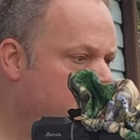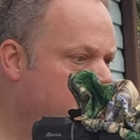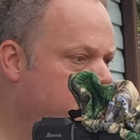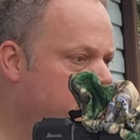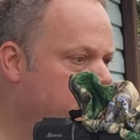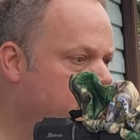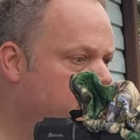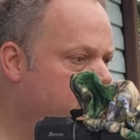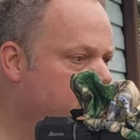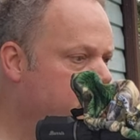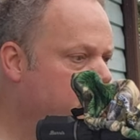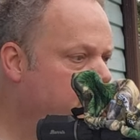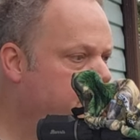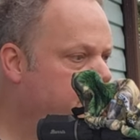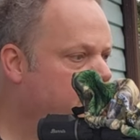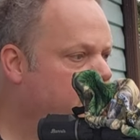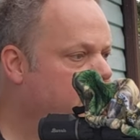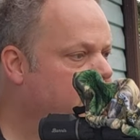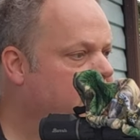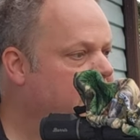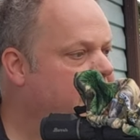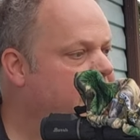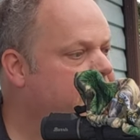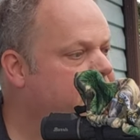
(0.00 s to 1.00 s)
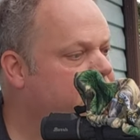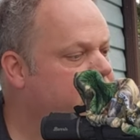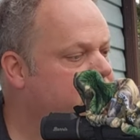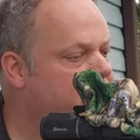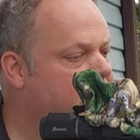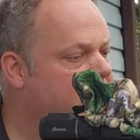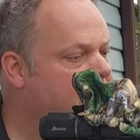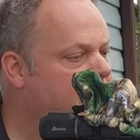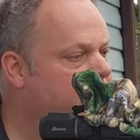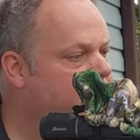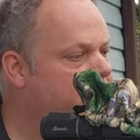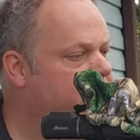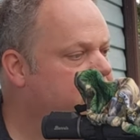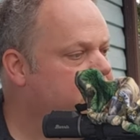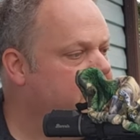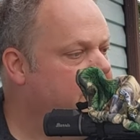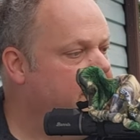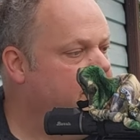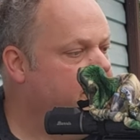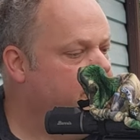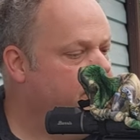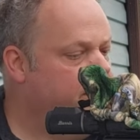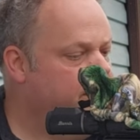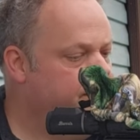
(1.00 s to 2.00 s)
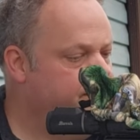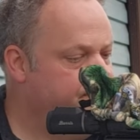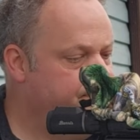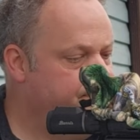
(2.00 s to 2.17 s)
So this will be our last shot with this arrow.